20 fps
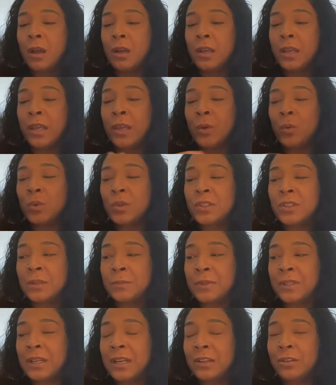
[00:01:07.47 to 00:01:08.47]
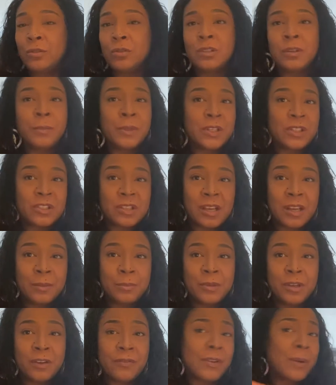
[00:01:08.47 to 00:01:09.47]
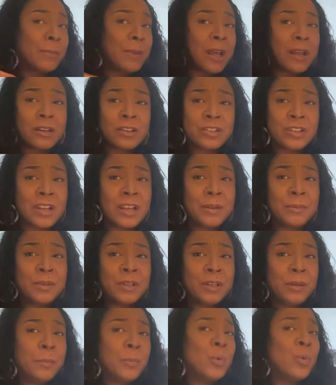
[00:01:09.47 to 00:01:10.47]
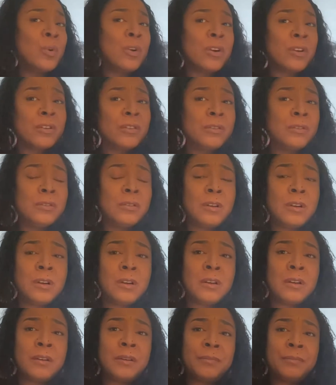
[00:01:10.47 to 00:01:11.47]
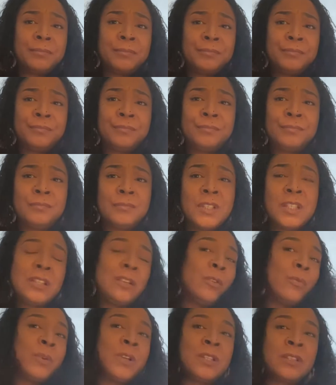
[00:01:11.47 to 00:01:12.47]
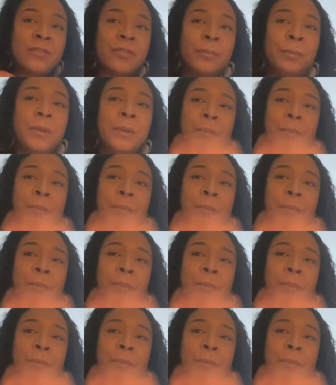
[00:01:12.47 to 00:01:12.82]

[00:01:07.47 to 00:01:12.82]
It was something I used to be ashamed of. I'm not ashamed anymore. There's no reason for me to